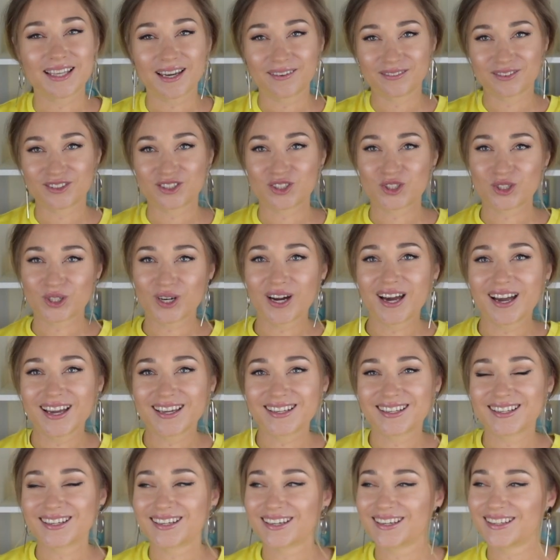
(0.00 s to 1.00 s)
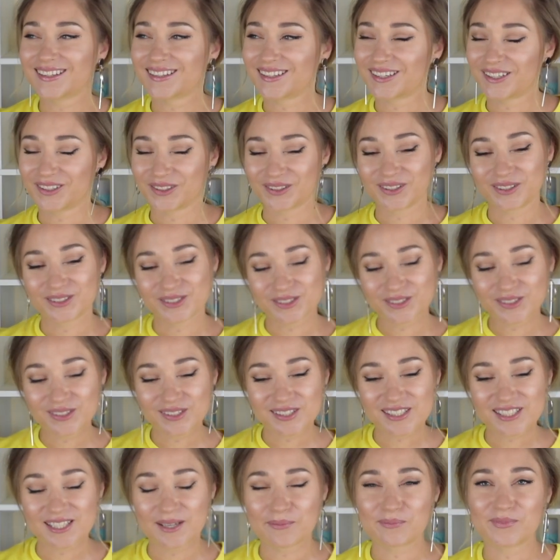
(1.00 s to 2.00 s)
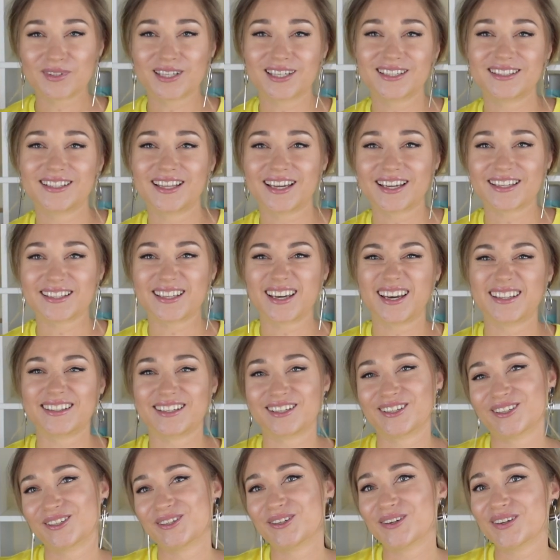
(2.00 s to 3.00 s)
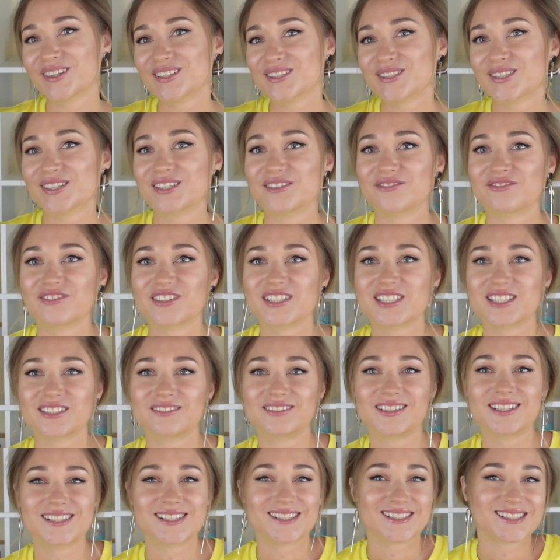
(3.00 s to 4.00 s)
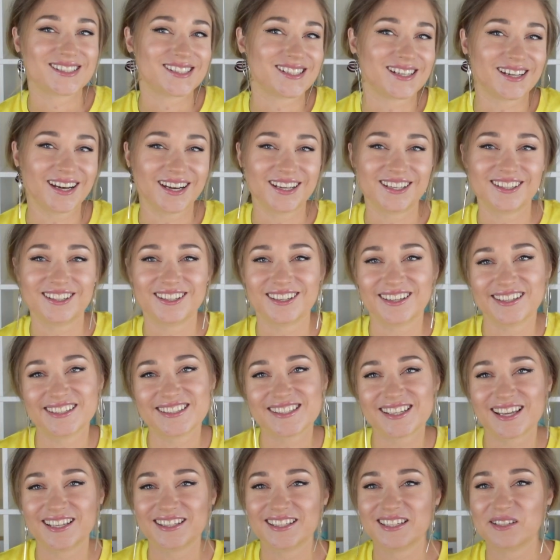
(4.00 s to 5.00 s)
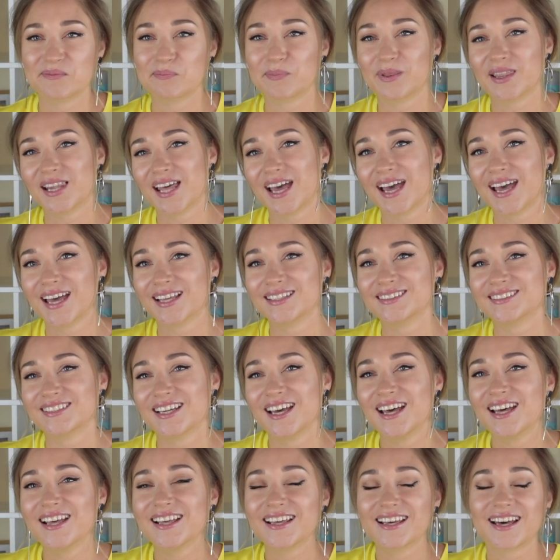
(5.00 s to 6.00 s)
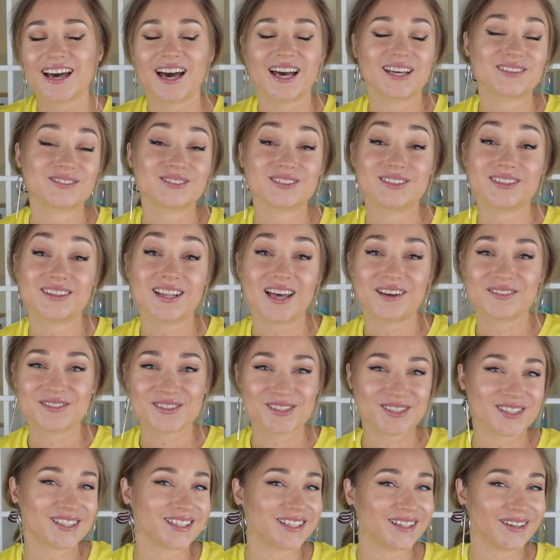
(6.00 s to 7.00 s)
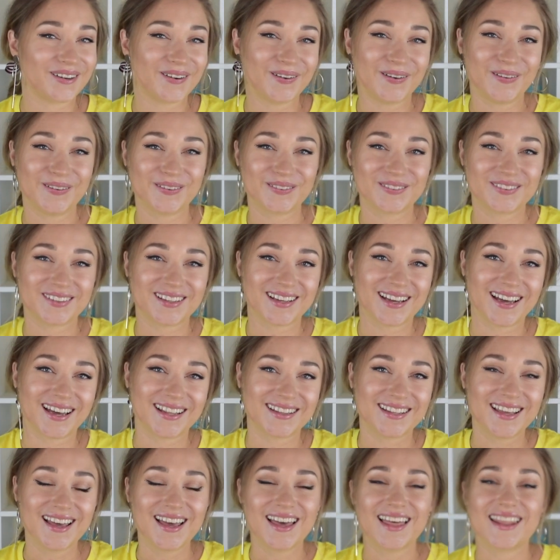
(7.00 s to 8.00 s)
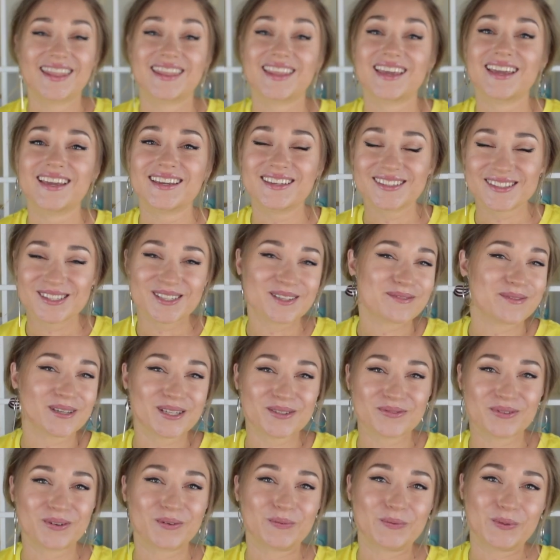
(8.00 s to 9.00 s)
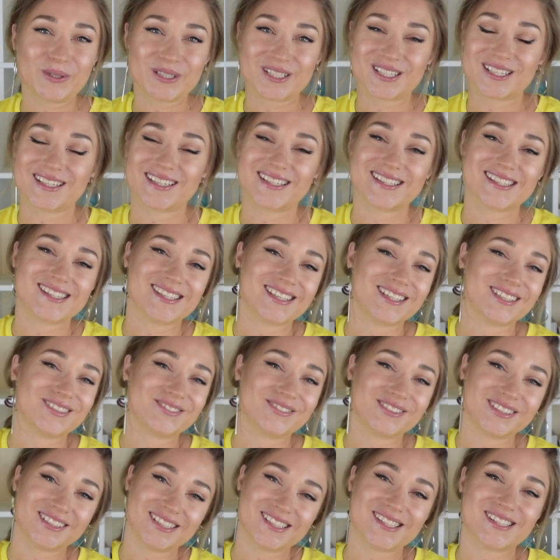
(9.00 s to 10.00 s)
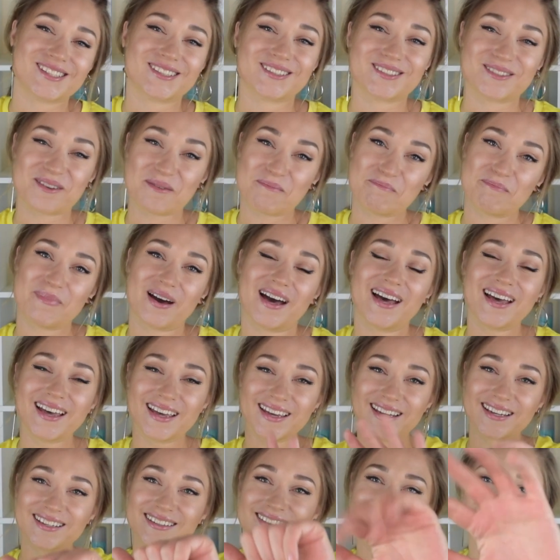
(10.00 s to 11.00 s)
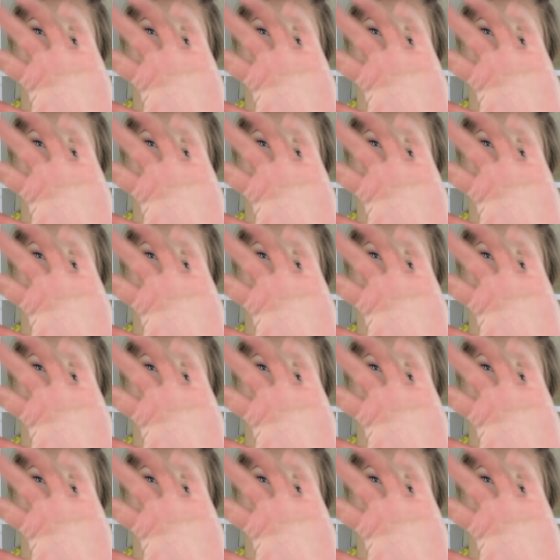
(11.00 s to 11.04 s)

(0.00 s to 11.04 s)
Have you tried it? Are you doing something like that? Are you going to any festivals? Is there anything exciting planned? I would love to hear all of that. Thank you so much for watching, and see you really soon. Bye!